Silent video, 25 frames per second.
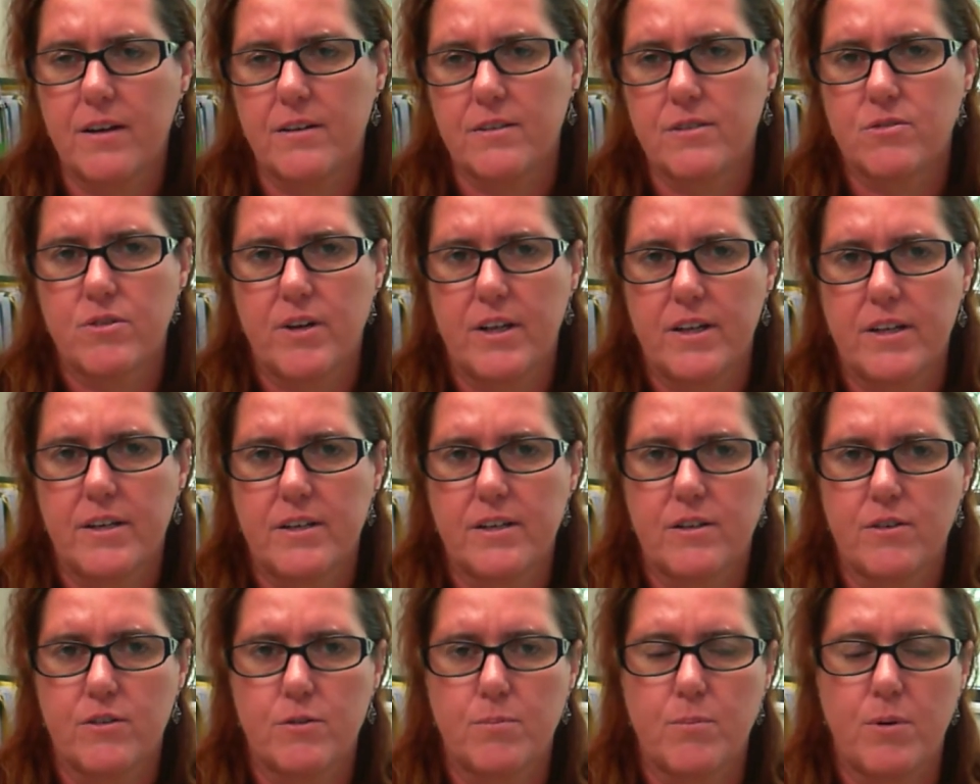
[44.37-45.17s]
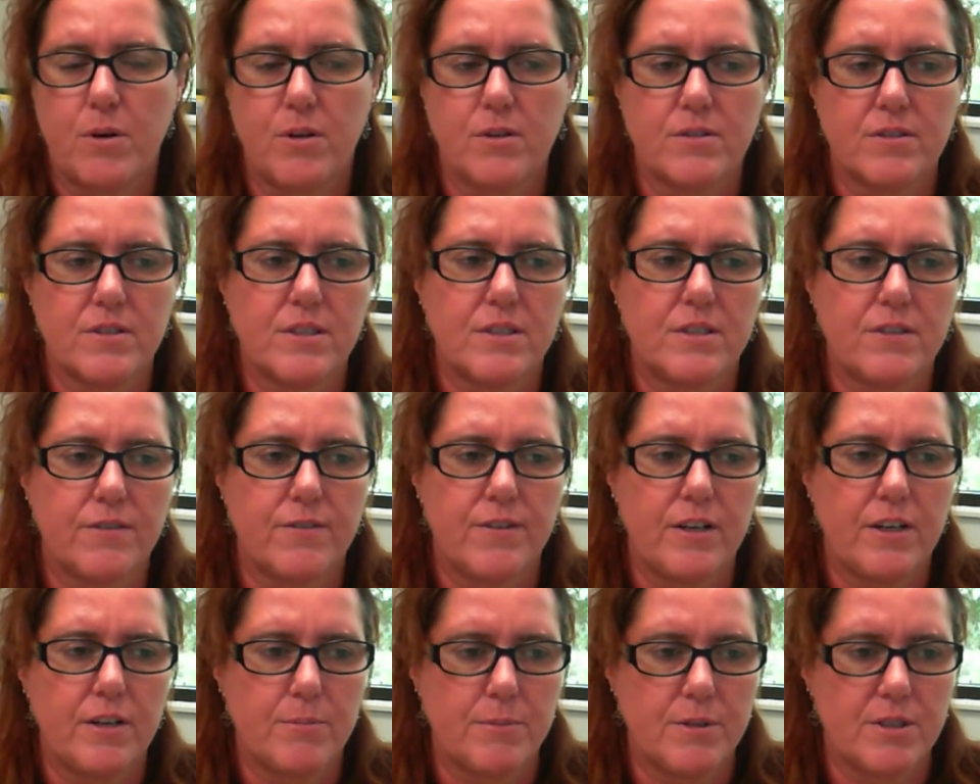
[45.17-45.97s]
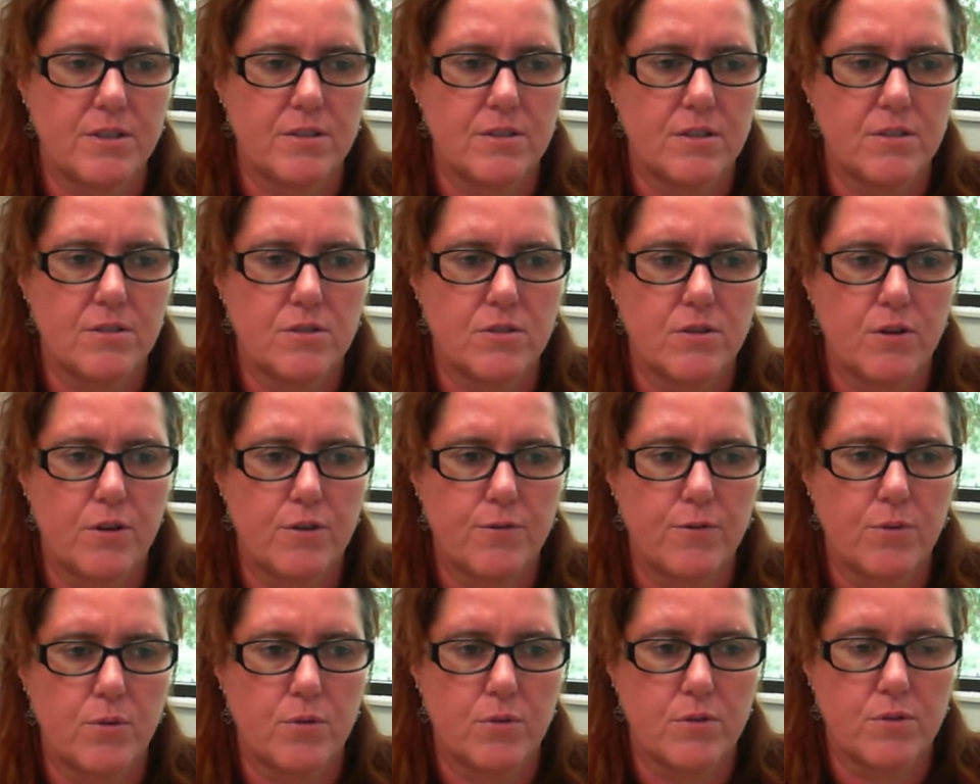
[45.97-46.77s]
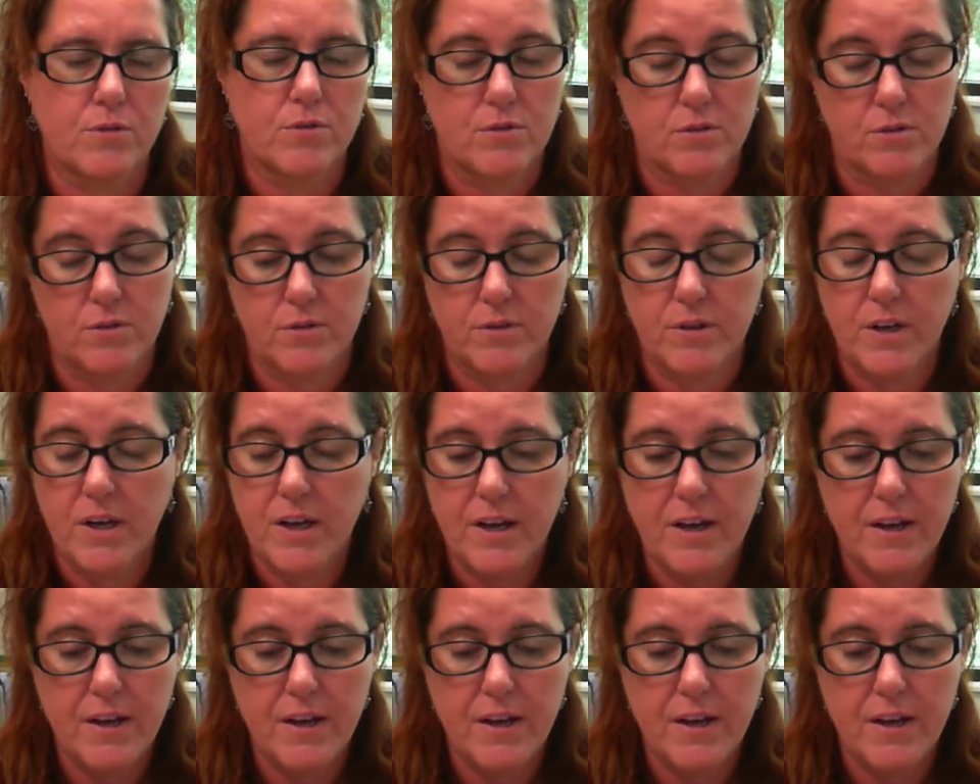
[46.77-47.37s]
Australian health policy developments and so forth to